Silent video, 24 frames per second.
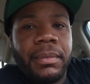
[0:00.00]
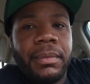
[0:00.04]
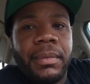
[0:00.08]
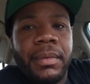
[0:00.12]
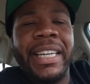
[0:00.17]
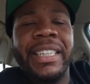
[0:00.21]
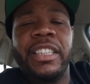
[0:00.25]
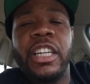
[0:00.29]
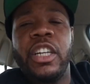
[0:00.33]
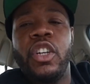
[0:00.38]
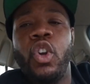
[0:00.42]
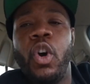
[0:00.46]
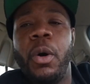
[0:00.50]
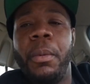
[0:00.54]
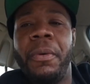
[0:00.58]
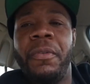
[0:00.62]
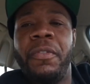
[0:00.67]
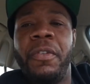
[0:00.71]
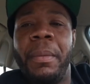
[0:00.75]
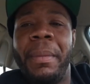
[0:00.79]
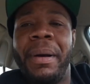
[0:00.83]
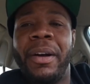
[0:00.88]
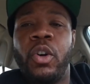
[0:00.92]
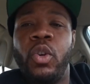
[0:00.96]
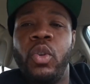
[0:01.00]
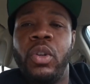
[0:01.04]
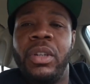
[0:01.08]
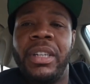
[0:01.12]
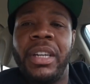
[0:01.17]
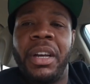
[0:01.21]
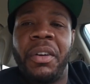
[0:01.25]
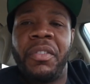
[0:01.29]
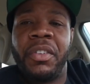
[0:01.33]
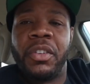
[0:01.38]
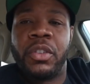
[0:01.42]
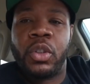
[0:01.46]
Is it normal for my coolant
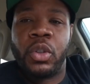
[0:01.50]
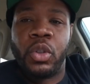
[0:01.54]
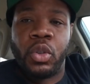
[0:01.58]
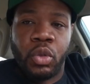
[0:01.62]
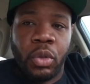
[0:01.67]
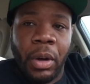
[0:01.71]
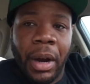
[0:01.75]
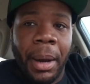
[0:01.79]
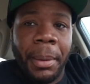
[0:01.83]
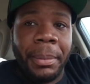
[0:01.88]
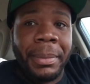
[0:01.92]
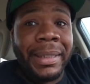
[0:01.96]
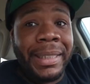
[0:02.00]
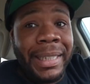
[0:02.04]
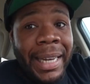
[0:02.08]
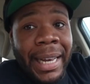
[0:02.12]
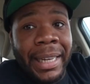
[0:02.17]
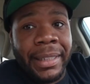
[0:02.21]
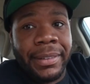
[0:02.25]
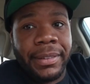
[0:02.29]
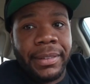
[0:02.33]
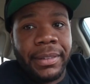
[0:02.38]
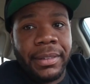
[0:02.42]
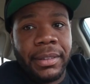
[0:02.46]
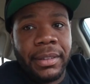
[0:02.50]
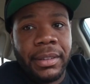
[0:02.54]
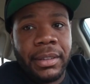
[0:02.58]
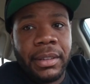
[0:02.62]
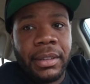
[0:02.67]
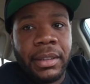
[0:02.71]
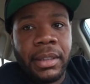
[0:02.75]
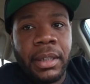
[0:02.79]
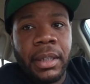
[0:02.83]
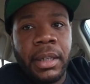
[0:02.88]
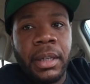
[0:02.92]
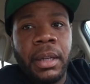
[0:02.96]
level to drop? Yes.
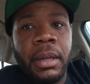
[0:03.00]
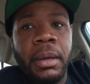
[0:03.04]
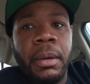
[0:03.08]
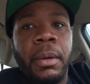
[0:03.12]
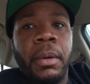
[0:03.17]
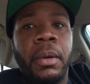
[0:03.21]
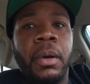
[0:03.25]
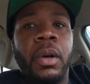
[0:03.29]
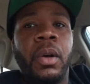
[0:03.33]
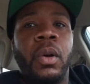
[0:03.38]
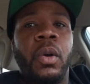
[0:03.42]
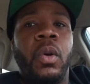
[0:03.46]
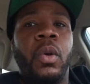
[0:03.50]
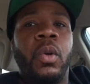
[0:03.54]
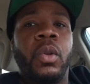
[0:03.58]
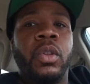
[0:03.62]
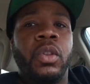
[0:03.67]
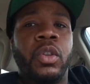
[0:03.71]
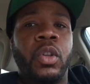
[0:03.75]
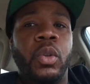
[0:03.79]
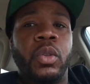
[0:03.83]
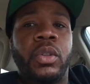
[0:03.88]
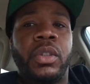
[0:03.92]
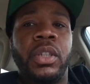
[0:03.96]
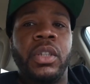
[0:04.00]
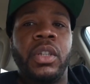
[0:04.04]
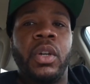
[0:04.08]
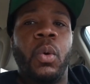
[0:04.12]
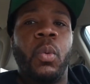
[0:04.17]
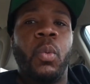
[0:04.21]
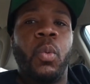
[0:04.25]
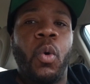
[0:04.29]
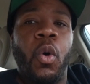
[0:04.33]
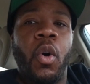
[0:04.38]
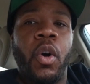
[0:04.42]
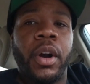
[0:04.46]
Due to the
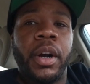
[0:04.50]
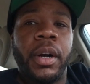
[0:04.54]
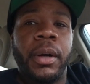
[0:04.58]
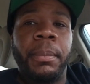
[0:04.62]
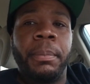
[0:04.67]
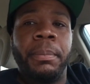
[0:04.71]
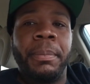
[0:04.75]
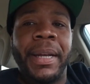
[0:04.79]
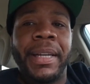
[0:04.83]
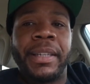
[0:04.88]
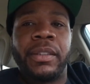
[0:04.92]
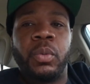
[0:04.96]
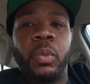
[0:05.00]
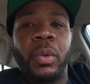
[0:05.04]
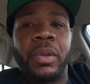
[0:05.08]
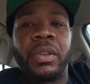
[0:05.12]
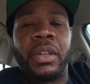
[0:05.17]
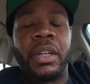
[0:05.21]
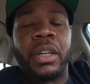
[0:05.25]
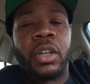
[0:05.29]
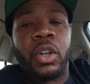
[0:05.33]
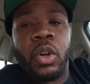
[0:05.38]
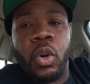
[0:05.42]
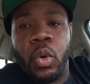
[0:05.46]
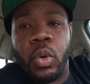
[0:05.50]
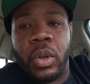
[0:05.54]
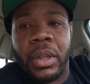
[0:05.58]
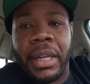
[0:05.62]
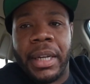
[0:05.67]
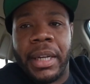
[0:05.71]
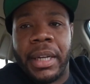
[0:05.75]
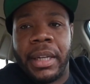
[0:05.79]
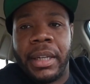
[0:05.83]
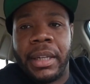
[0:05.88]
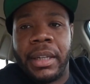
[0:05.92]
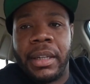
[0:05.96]
water mixed with the
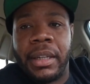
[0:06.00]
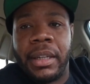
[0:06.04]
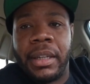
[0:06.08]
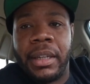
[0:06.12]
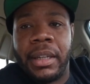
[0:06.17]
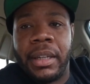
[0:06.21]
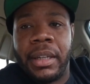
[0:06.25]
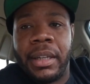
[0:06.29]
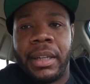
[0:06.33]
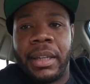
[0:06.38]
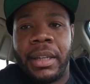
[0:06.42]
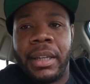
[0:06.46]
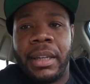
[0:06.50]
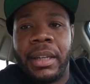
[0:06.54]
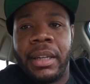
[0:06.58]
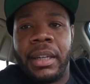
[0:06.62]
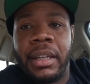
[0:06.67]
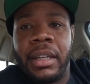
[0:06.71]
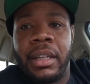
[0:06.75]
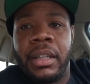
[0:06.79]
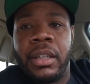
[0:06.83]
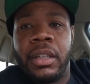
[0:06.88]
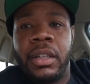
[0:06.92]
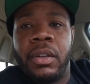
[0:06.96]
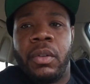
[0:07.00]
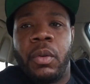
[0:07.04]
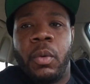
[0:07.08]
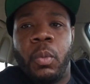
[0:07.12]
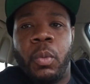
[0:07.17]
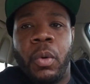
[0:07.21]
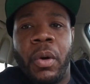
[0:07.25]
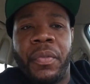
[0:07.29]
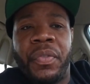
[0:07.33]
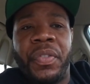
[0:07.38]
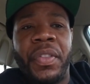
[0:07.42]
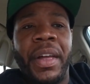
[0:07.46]
coolant,
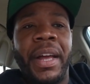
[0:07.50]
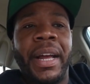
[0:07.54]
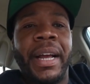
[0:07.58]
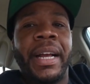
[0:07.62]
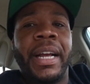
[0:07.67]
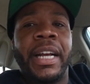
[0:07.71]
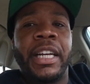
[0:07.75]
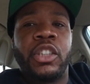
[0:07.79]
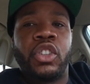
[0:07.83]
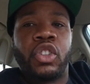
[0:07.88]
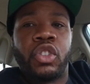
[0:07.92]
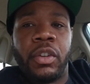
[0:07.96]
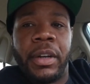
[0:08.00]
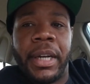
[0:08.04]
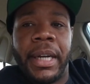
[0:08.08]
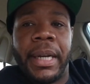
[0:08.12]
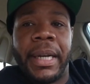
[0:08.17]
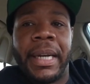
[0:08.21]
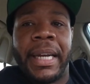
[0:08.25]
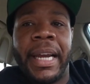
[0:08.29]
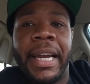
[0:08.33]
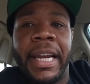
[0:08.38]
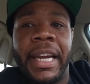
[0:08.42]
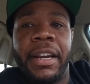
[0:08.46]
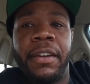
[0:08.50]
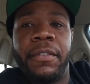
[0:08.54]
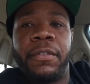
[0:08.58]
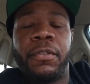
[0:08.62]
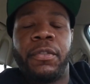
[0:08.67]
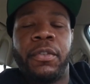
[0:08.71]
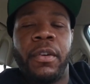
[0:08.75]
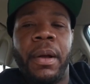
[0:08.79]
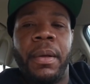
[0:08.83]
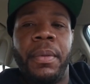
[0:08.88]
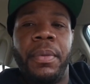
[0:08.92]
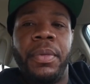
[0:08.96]
with the extreme heat
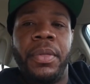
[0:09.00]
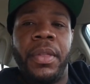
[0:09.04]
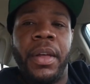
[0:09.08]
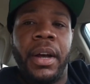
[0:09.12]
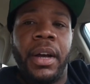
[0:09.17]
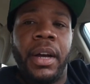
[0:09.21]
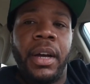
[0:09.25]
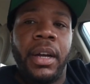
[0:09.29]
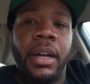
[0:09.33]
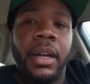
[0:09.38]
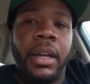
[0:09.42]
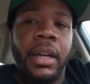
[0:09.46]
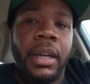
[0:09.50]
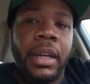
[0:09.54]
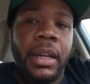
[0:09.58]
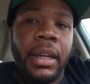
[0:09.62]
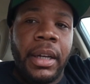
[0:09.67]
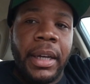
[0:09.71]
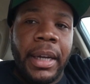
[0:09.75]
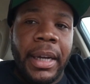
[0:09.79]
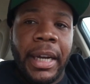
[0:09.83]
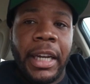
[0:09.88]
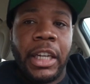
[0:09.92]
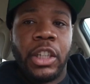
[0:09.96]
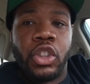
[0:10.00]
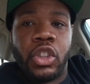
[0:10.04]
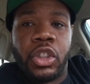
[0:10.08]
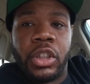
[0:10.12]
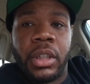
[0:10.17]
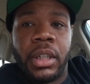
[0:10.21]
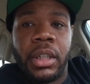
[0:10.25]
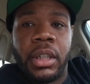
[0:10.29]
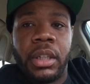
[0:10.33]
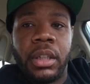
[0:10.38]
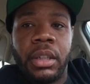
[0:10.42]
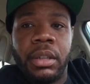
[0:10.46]
from the
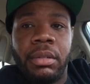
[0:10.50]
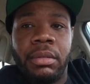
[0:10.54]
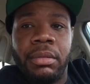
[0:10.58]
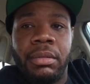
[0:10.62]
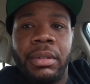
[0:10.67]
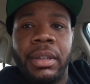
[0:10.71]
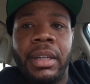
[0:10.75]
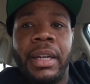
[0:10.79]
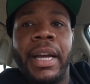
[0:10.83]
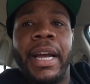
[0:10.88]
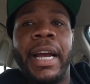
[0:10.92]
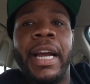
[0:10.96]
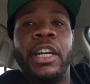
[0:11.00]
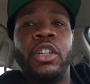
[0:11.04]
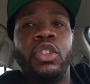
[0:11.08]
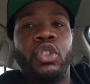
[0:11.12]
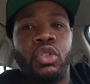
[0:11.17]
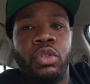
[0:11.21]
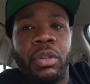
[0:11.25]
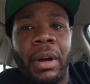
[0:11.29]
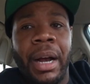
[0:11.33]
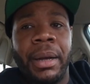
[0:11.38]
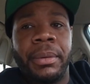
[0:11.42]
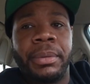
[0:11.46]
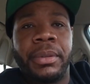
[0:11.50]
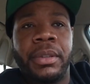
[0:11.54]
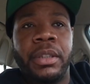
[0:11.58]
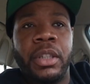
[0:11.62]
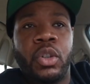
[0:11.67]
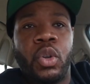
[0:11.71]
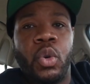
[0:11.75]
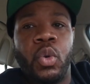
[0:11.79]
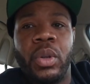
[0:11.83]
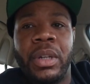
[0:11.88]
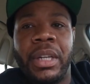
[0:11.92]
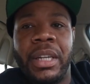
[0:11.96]
engine, it drops the
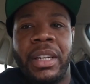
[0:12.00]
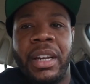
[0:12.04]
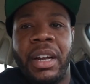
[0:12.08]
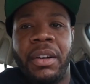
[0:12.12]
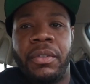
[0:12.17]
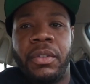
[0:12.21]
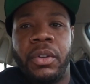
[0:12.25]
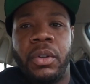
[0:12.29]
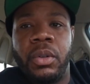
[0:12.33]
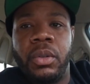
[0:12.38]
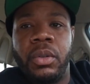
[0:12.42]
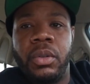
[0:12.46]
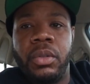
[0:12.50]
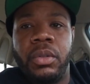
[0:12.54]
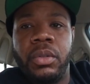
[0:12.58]
coolant level.